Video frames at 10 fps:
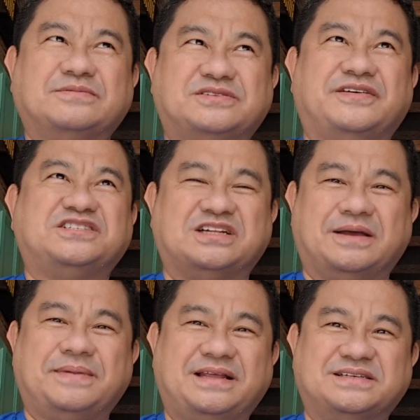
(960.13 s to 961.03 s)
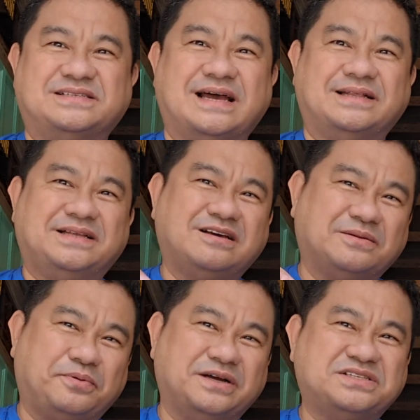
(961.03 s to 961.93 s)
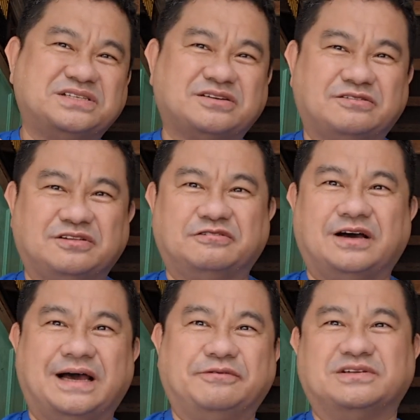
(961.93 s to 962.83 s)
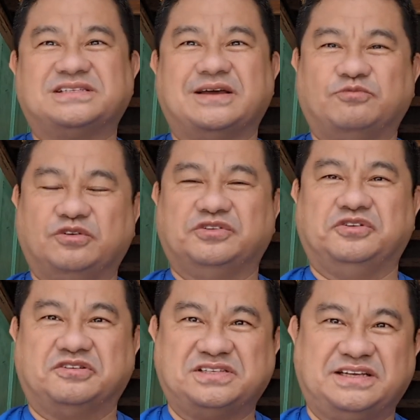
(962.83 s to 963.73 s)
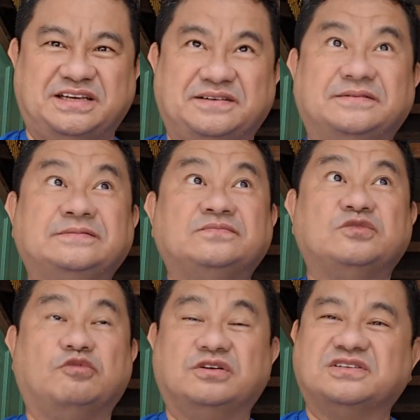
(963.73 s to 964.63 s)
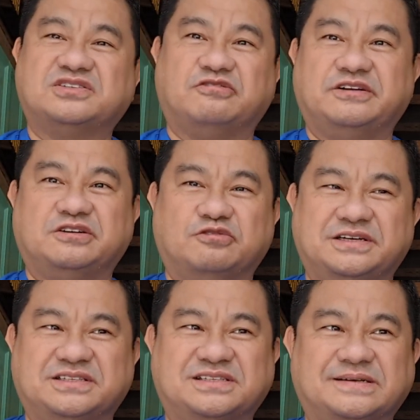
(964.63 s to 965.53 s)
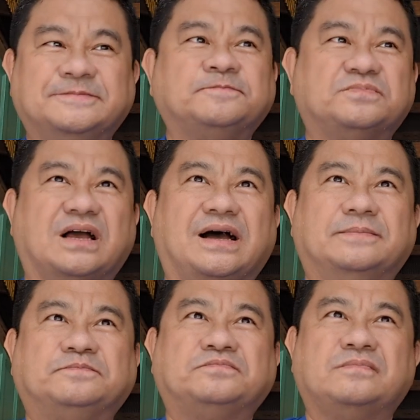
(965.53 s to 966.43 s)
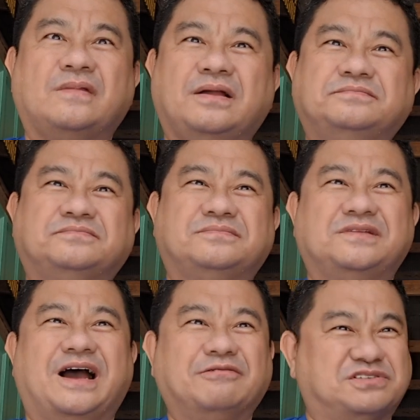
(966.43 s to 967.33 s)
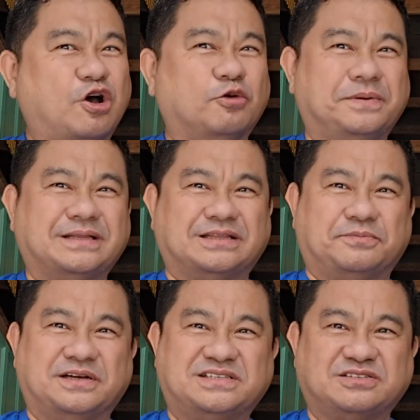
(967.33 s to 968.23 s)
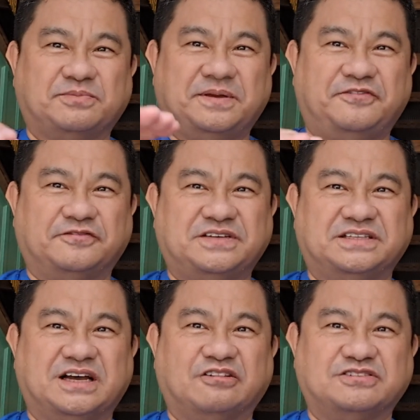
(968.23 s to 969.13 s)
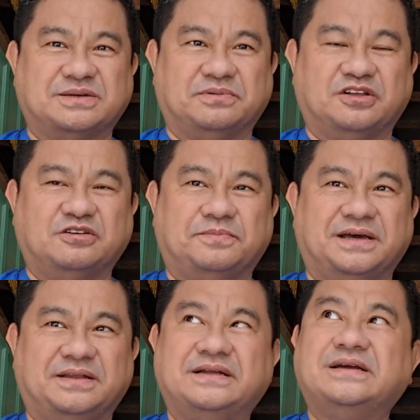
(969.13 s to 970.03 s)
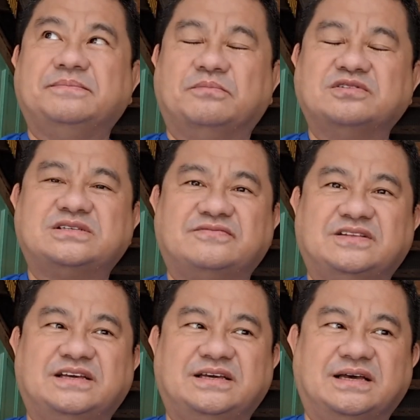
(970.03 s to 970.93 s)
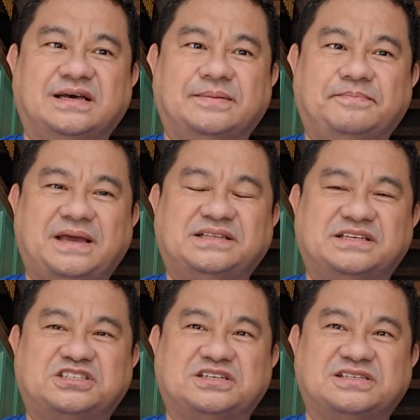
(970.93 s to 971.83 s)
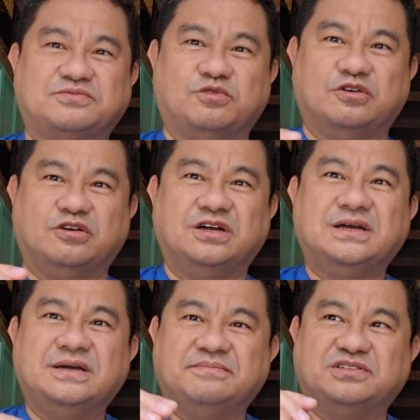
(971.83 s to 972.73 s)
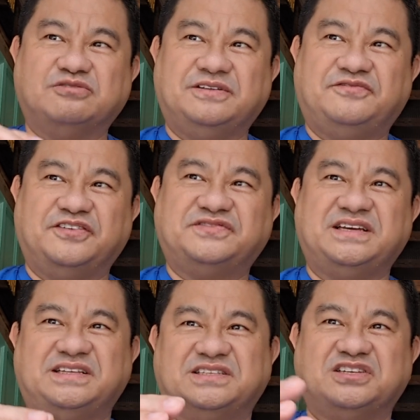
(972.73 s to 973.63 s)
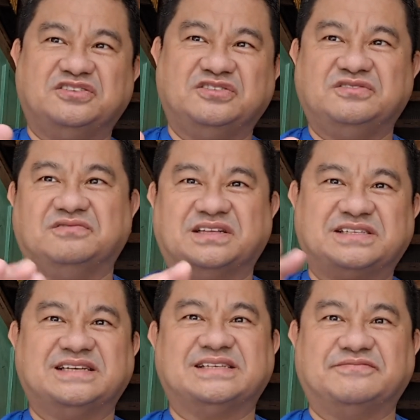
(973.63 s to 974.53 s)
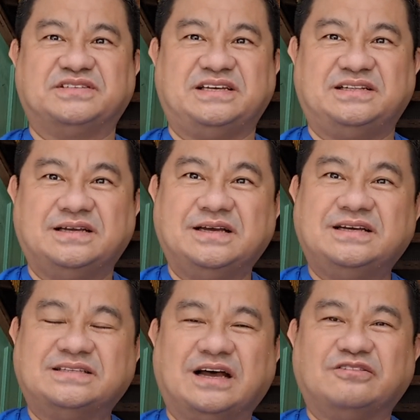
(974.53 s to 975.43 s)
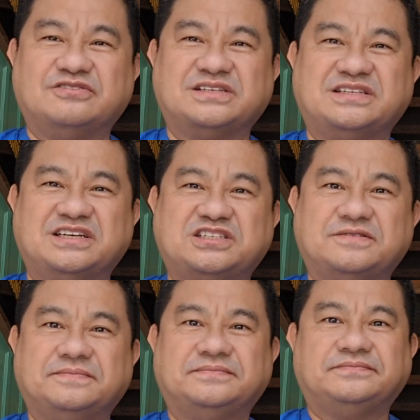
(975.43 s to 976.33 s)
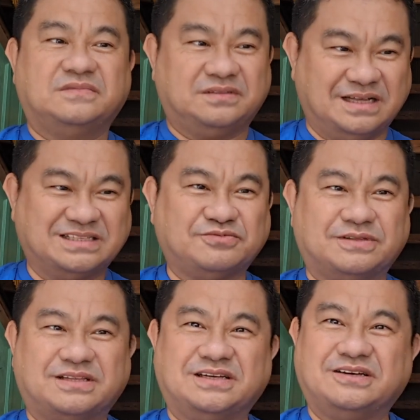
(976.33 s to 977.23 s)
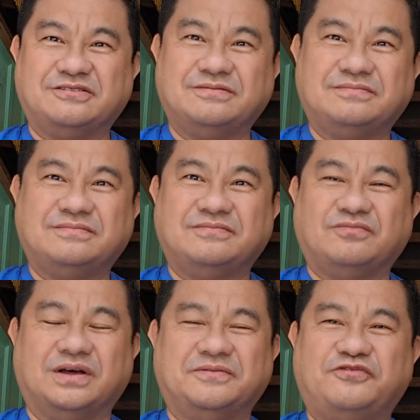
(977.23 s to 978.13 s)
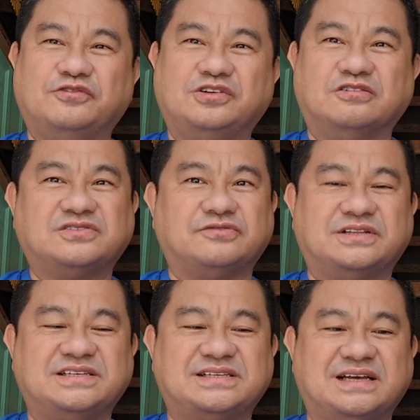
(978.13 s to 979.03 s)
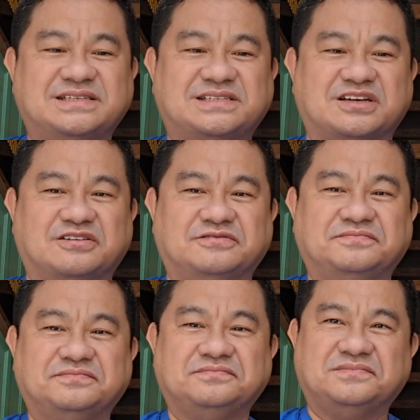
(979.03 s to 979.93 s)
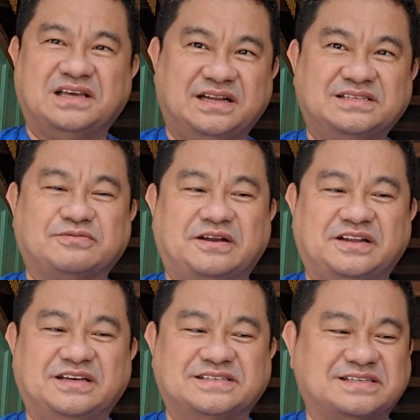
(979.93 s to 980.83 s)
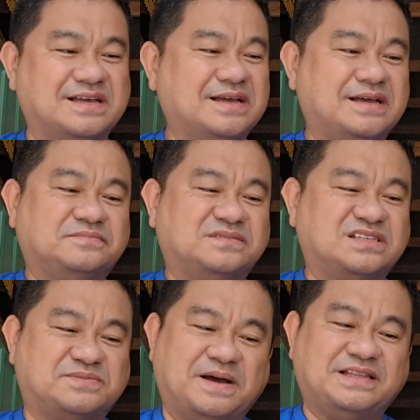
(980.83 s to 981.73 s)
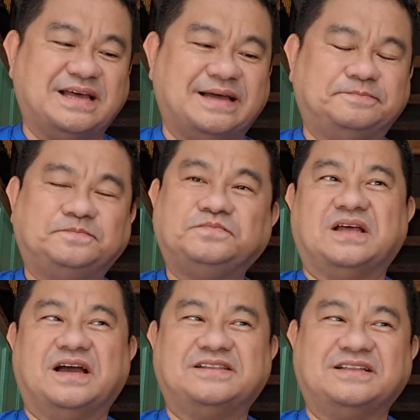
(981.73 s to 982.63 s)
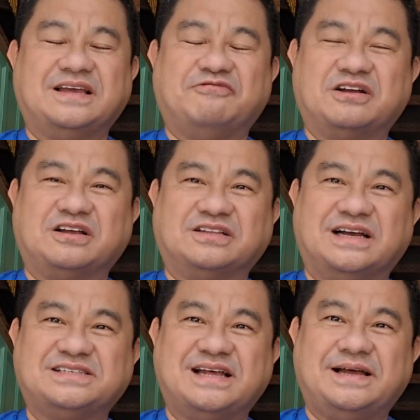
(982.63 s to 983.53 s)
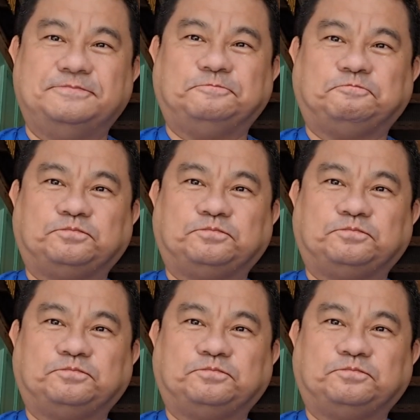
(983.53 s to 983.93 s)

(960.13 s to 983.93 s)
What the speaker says: observation I made is that the prices are a little high. Once again, we're in New York City. We're in Astoria, Queens. I was hoping that the prices would be $15 and below, but most of the main dishes were between $15 to, let's say, $17 a dish. That's what food goes for these days, so it is what it is. Despite that, I think they recognize that,